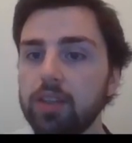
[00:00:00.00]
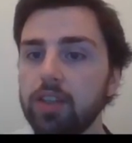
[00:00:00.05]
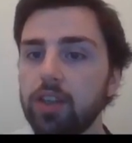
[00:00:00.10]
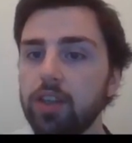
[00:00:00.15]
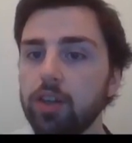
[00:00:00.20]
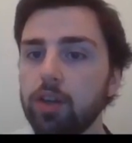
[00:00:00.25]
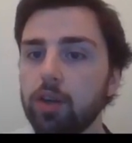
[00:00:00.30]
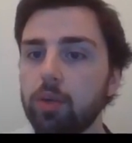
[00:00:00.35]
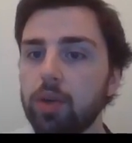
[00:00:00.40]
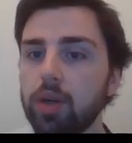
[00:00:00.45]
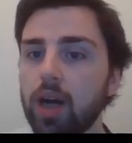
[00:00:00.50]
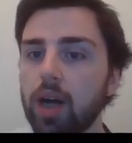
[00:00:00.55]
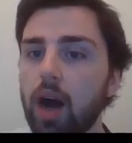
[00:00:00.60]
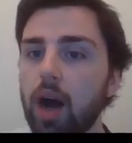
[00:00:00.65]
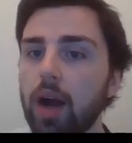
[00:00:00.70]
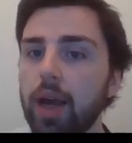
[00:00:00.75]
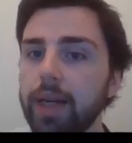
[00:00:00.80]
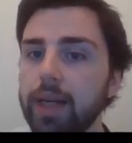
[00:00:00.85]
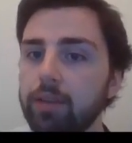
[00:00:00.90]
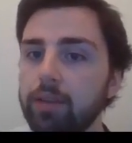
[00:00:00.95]
So you don't want to
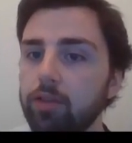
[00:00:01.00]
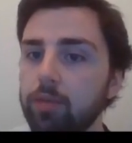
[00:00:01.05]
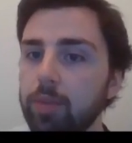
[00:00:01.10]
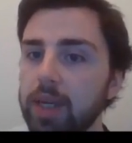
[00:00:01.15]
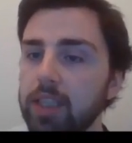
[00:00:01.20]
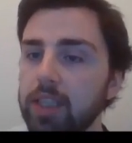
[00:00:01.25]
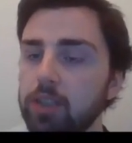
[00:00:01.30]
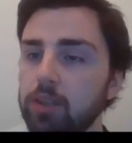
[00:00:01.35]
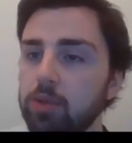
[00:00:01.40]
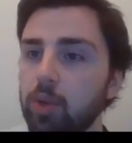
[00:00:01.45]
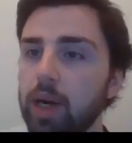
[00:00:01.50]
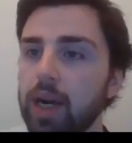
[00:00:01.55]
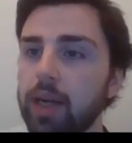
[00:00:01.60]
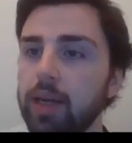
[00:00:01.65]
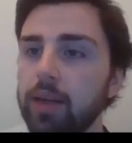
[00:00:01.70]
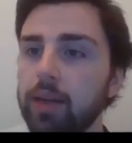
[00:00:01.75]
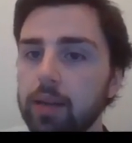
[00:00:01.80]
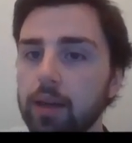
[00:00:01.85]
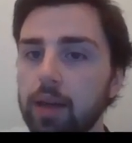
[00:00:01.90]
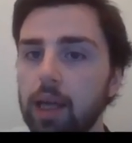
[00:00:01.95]
hide information
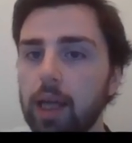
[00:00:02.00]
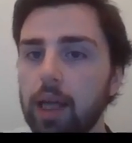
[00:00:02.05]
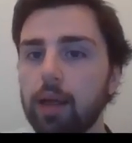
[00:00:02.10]
away,